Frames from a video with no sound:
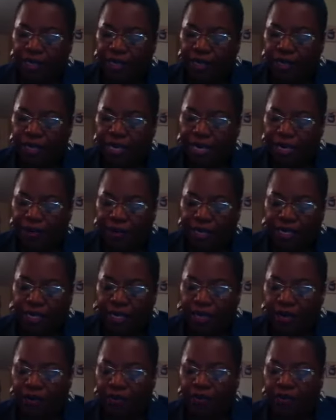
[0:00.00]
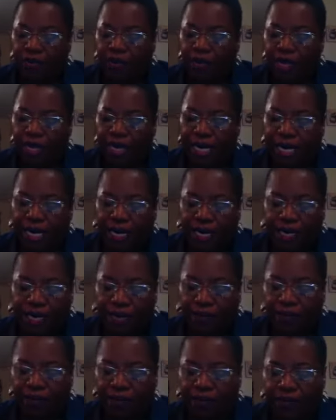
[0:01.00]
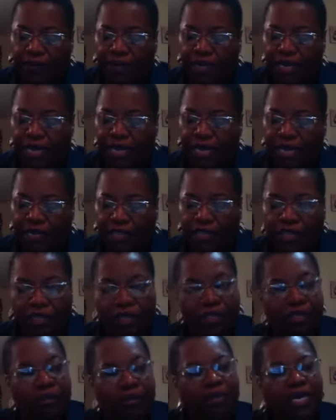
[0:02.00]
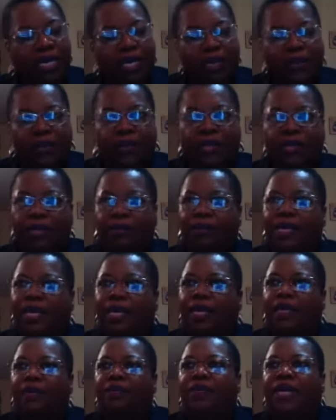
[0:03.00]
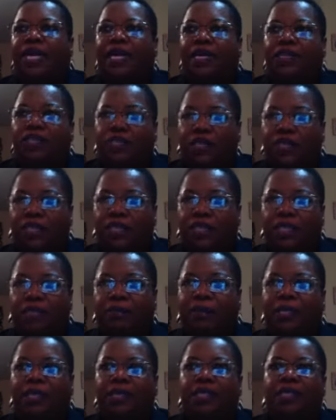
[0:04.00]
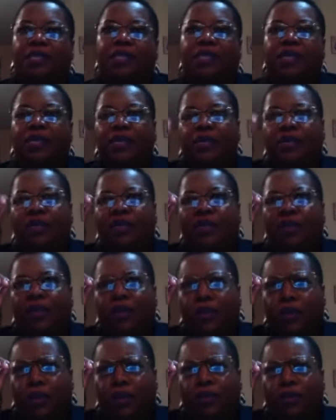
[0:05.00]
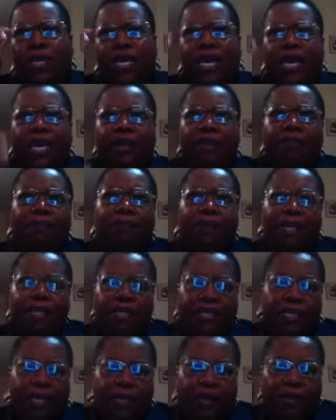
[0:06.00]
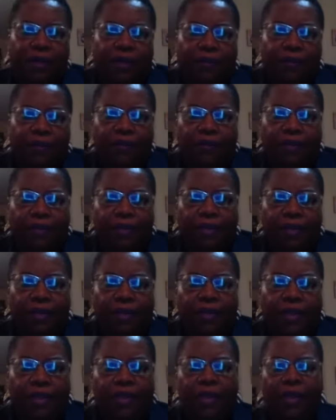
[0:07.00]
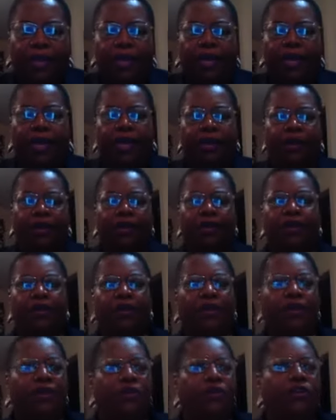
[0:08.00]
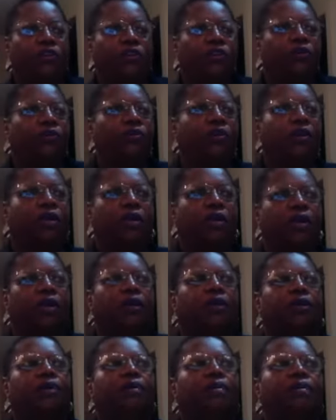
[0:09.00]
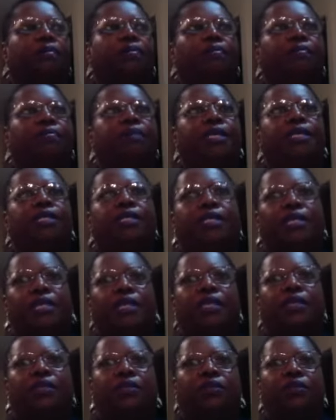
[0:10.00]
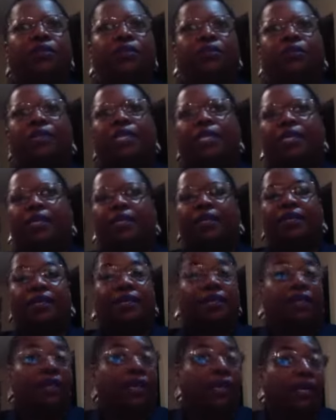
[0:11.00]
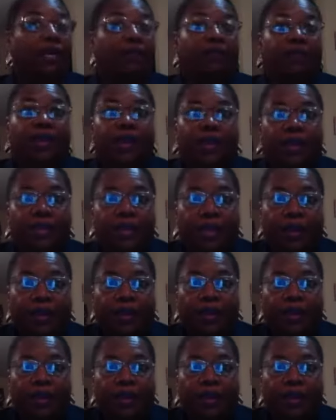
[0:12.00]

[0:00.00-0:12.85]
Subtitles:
narrative or negative actions. And why I call them negative actions is because you get busy and you are busy doing a lot of nothing.